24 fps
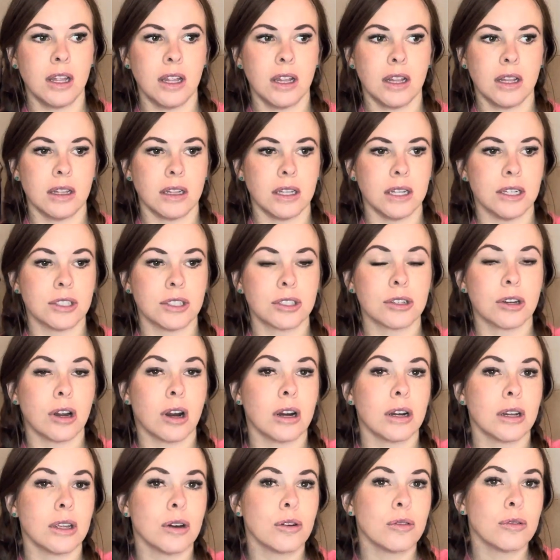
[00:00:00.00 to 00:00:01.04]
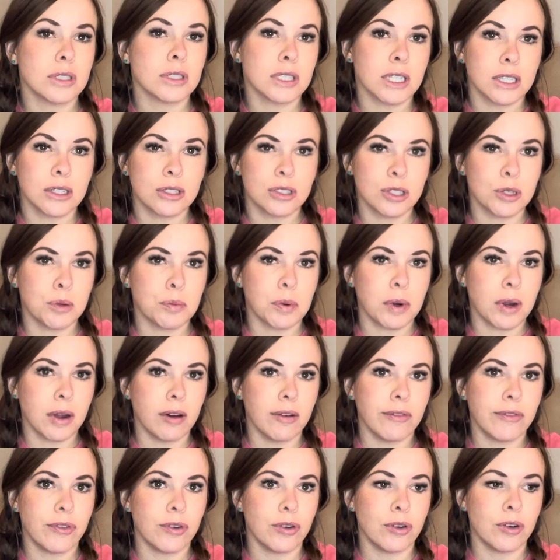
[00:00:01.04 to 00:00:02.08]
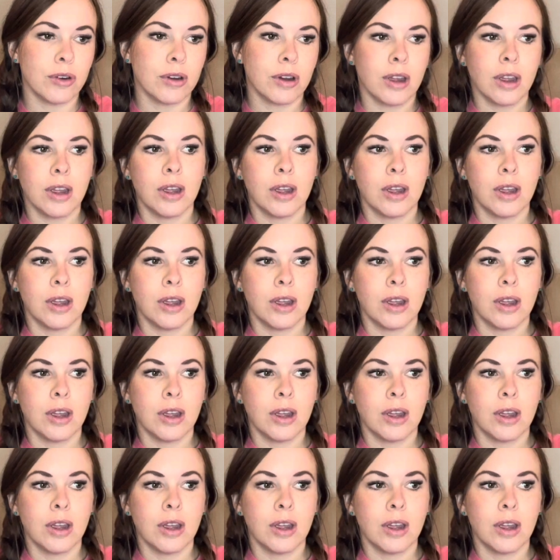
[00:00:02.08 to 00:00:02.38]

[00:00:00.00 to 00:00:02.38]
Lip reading: LISS cardio was like super helpful.